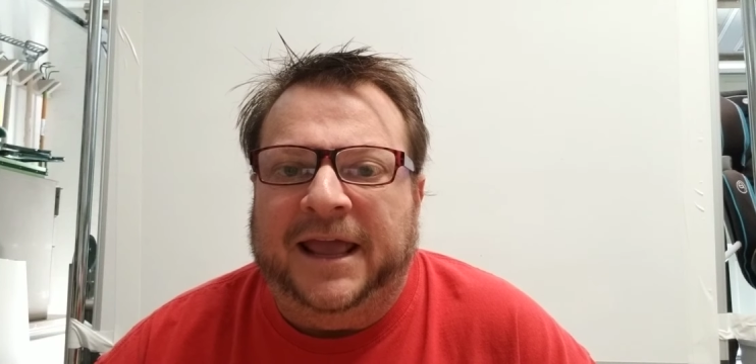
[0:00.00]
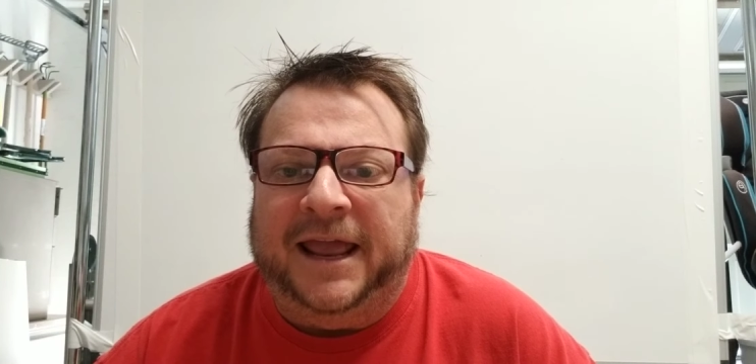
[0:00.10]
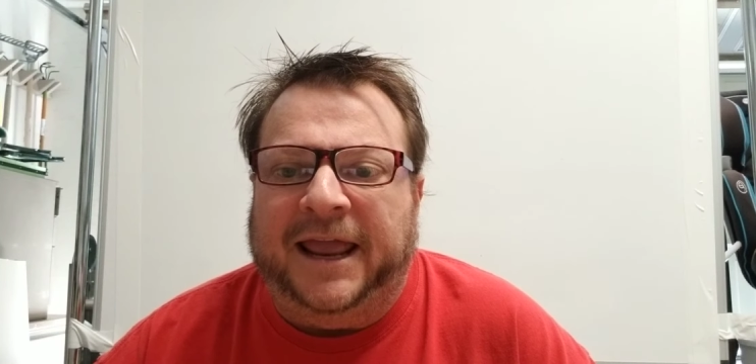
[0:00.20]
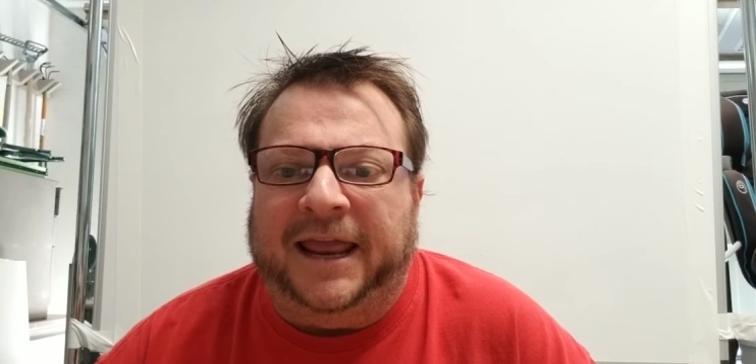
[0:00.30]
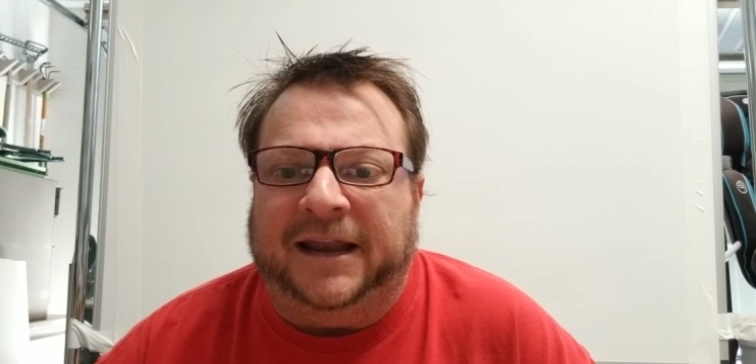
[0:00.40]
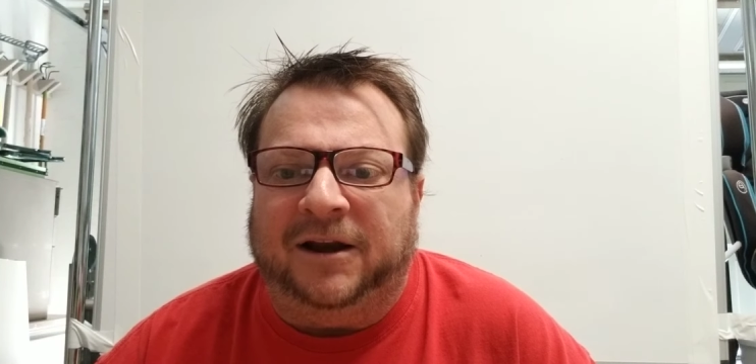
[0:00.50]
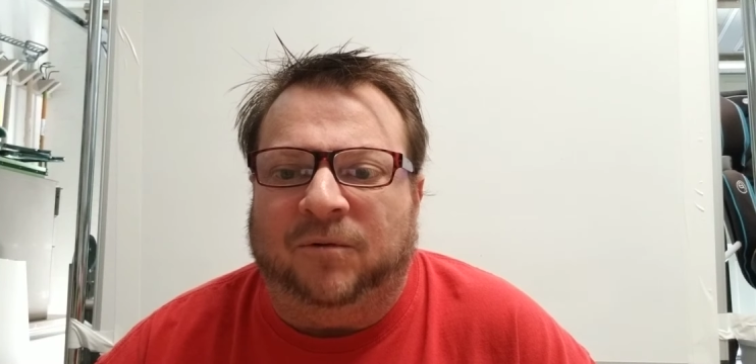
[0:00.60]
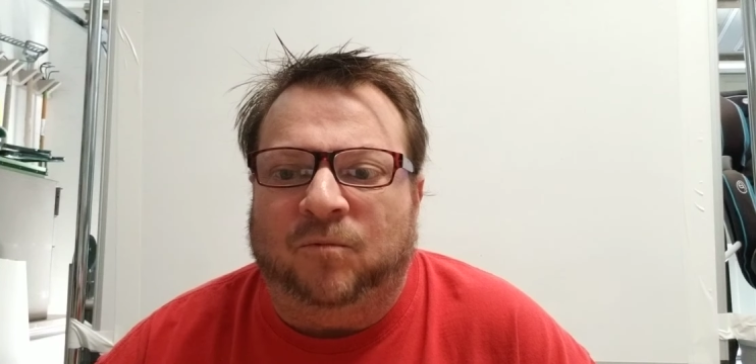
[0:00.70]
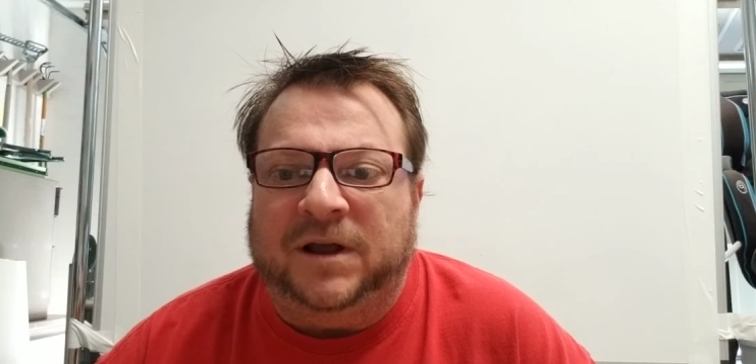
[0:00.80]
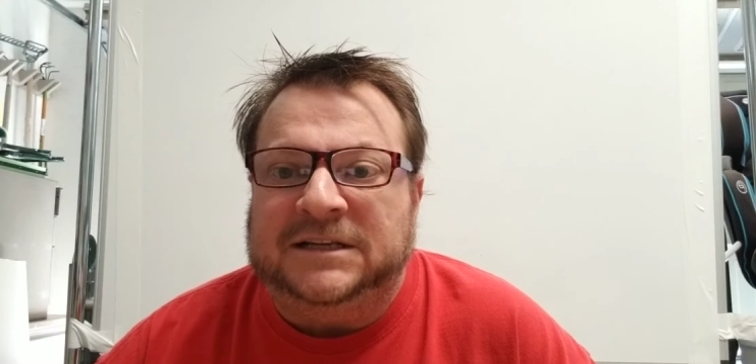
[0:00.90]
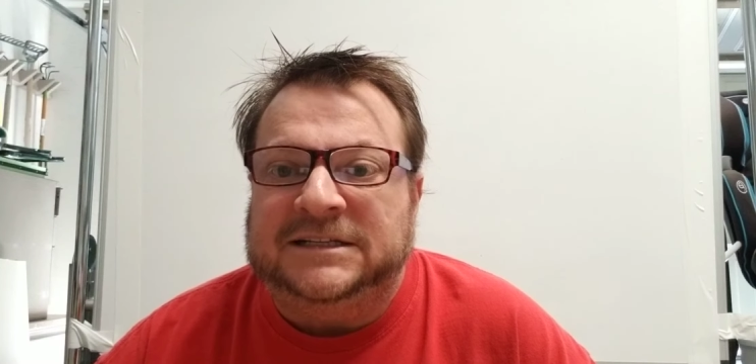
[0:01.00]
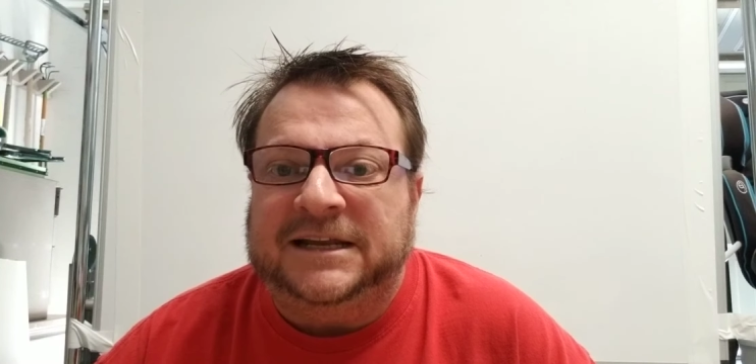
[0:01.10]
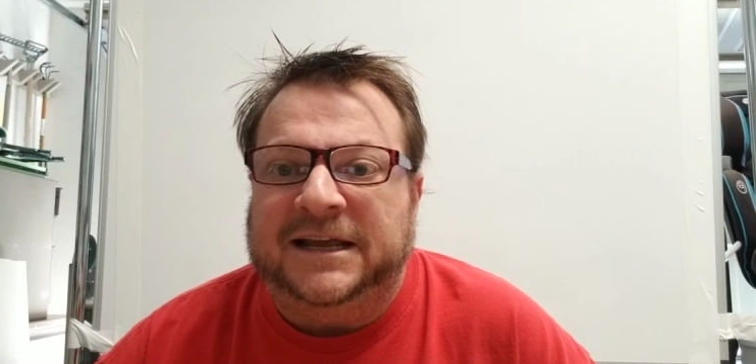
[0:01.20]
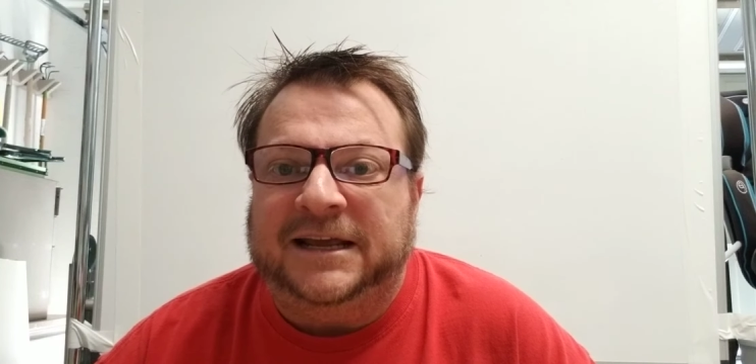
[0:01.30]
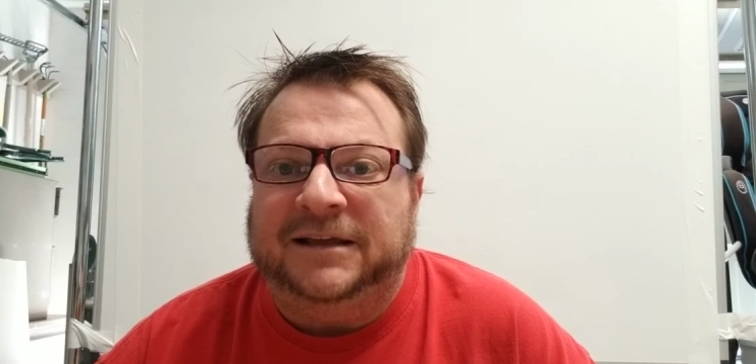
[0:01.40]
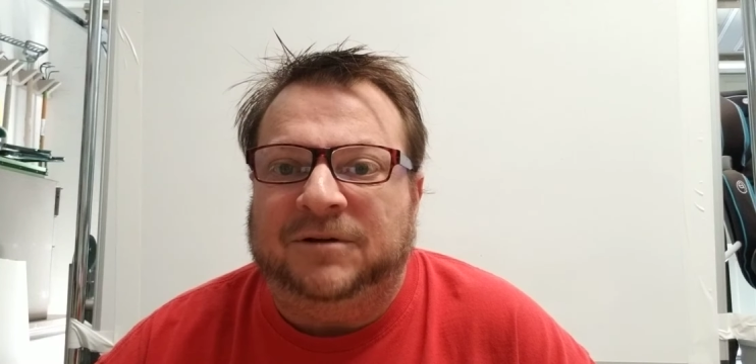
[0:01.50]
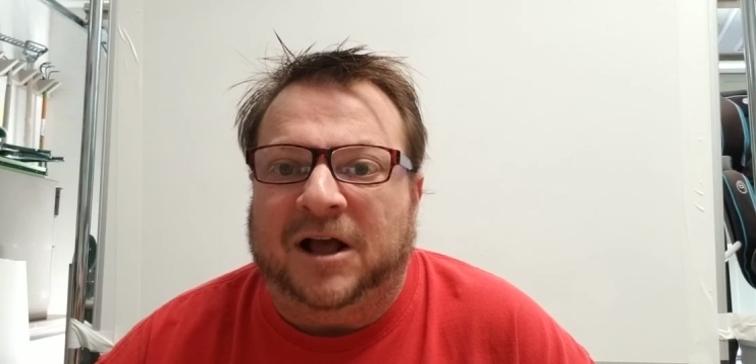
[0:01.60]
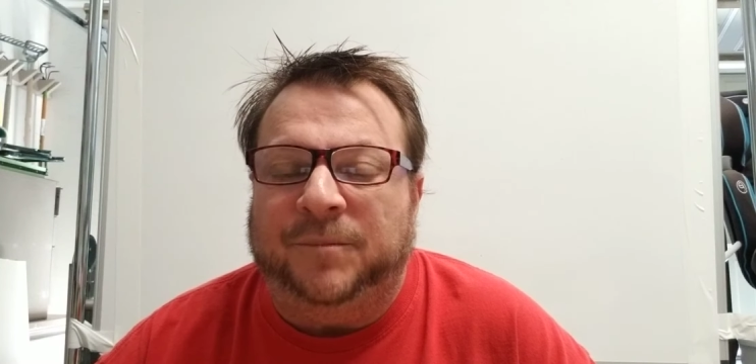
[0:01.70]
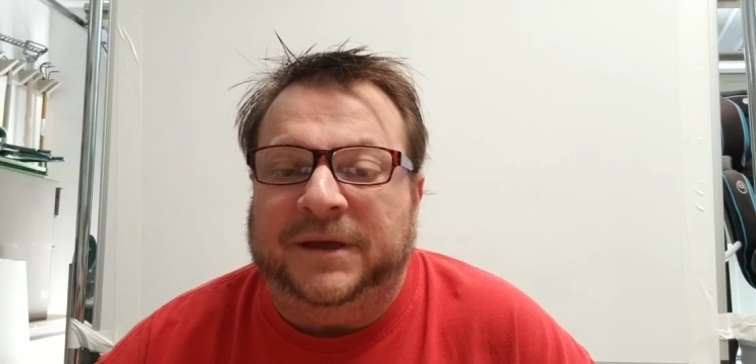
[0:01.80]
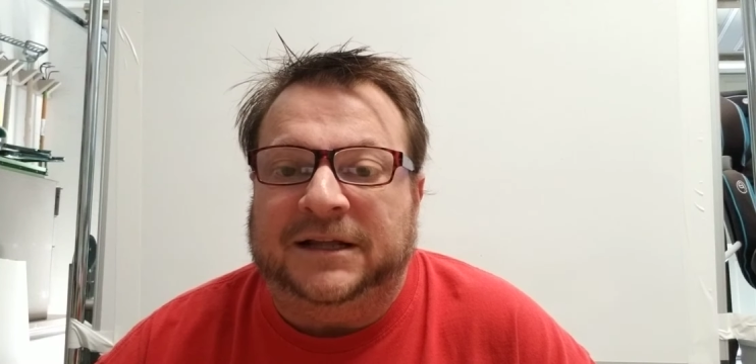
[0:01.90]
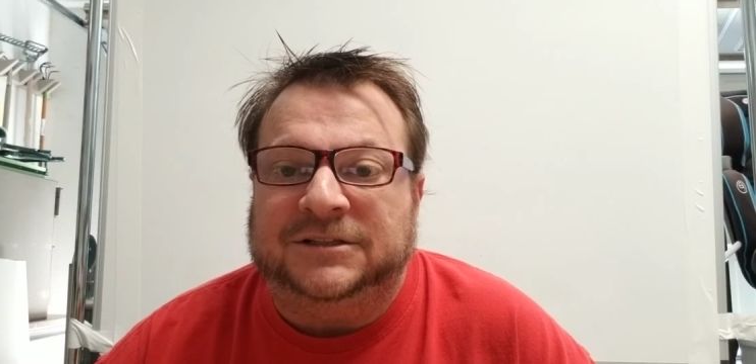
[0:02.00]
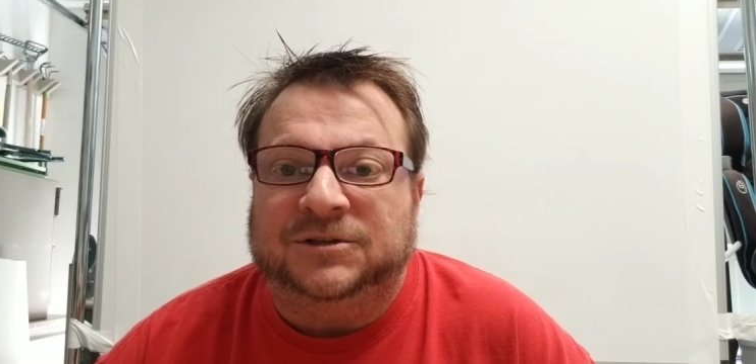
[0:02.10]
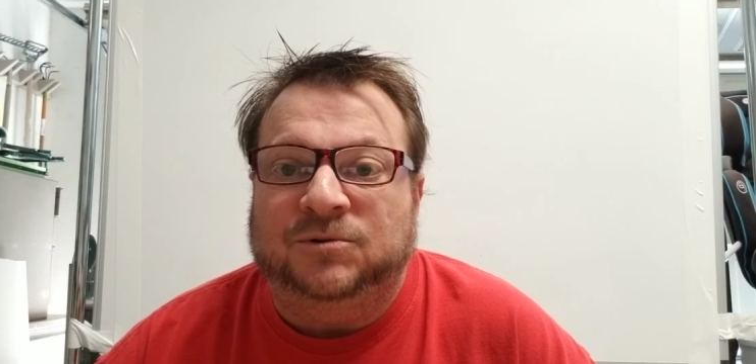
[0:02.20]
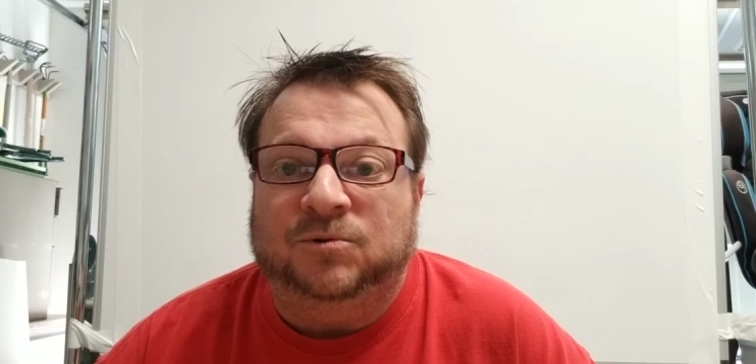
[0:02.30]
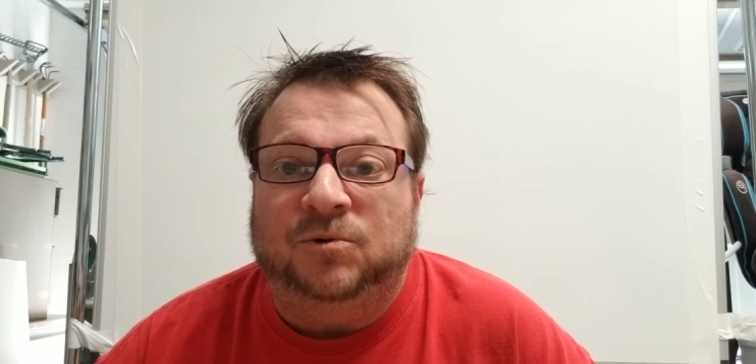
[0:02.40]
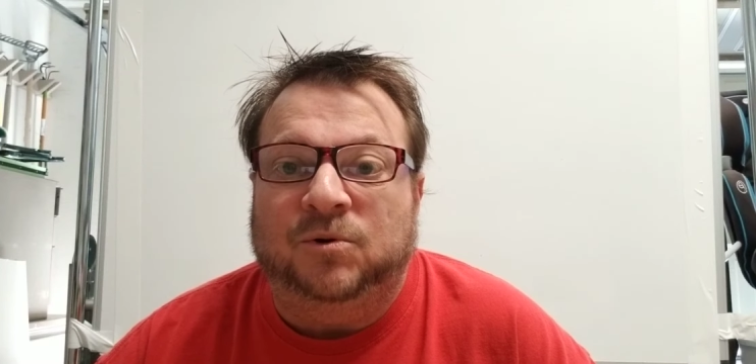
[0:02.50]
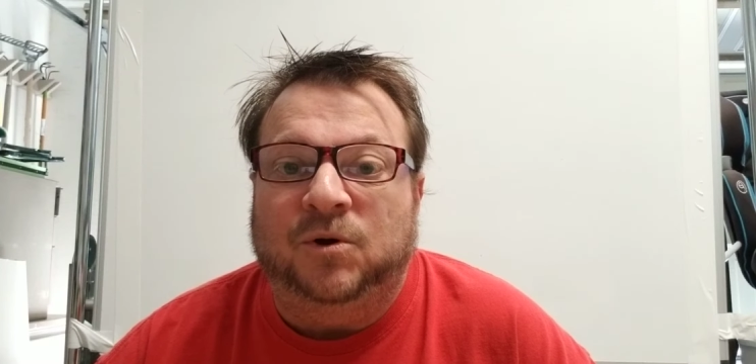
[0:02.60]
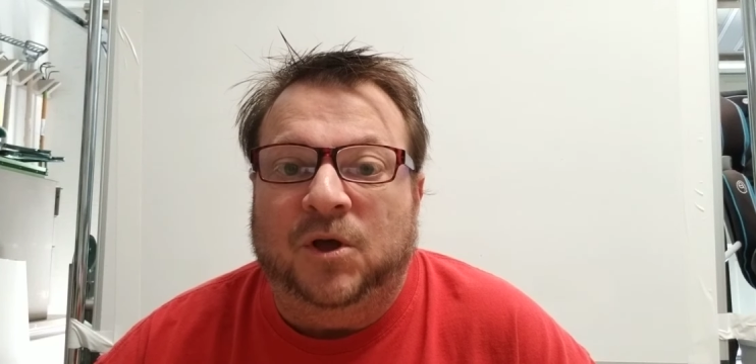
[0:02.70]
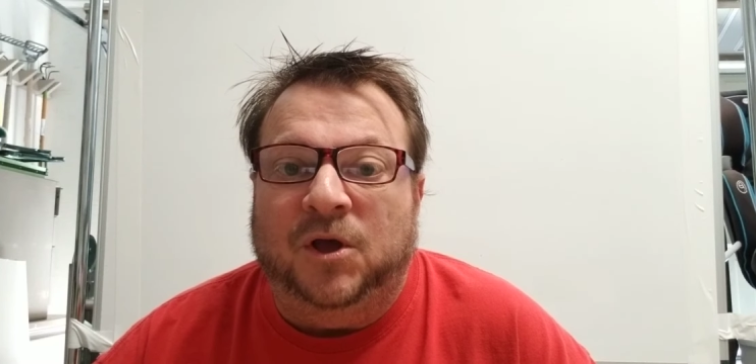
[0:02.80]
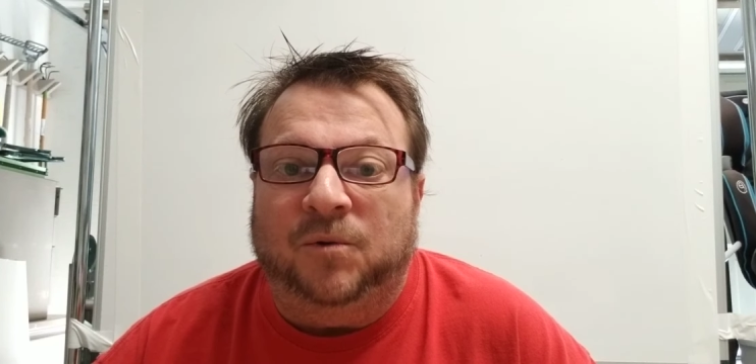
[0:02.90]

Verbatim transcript: And on Wednesday, I'll be at school.